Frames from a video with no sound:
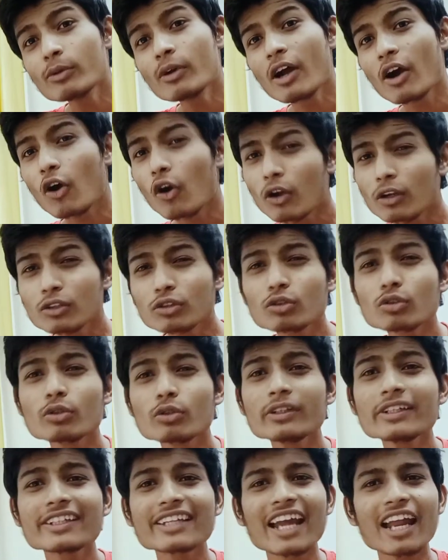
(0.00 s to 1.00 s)
Also
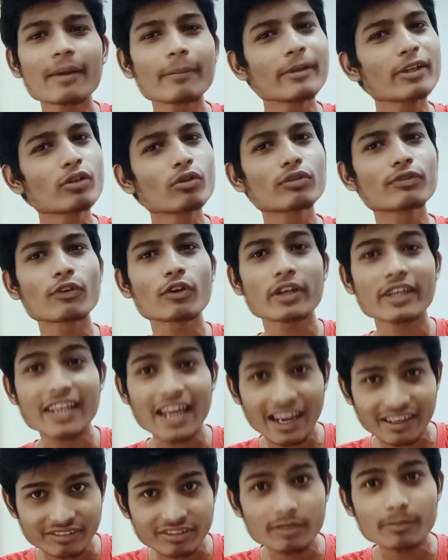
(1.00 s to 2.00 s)
it can be used for
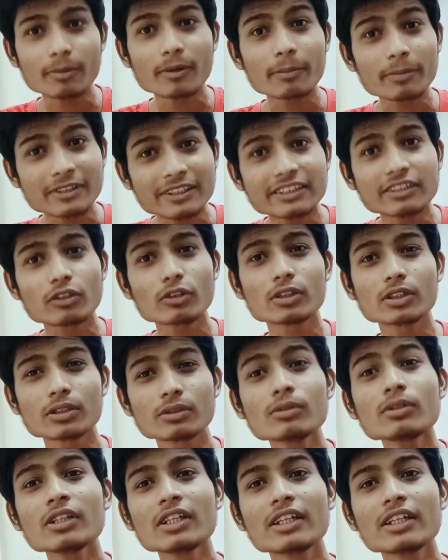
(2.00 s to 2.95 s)
caching purposes also,